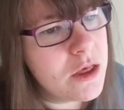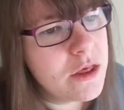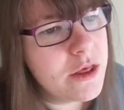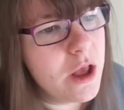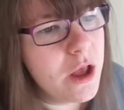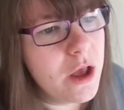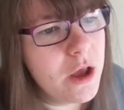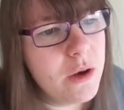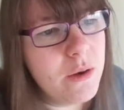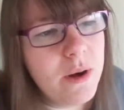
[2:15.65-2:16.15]

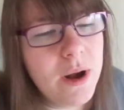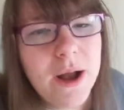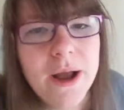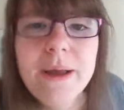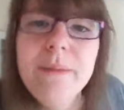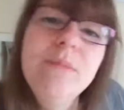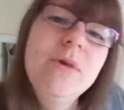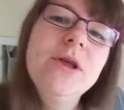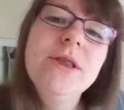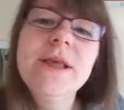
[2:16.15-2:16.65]
So
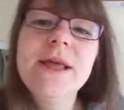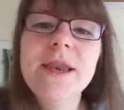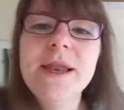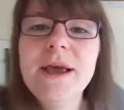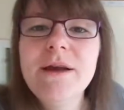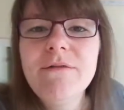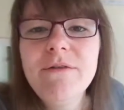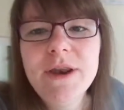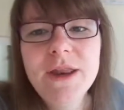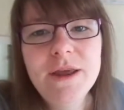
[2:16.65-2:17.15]
I'm just going
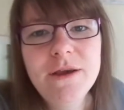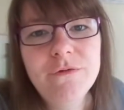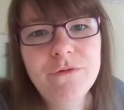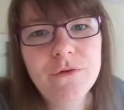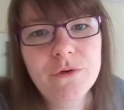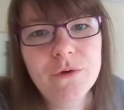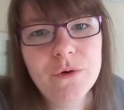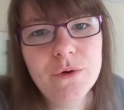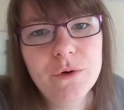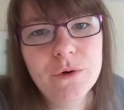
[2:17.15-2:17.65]
to get ready
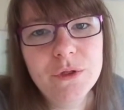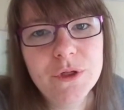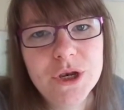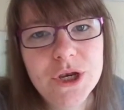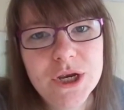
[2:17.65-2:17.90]
for the